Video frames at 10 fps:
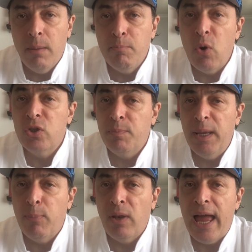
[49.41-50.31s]
most
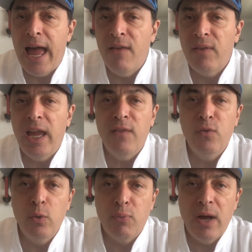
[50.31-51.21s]
people have a
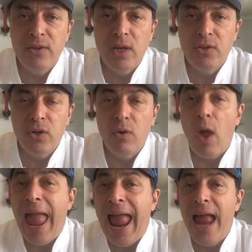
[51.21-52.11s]
food processor
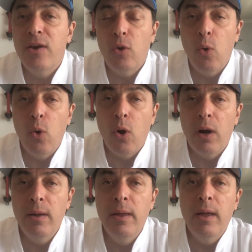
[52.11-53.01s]
and
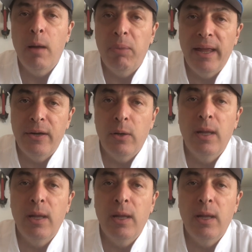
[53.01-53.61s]
or a blender.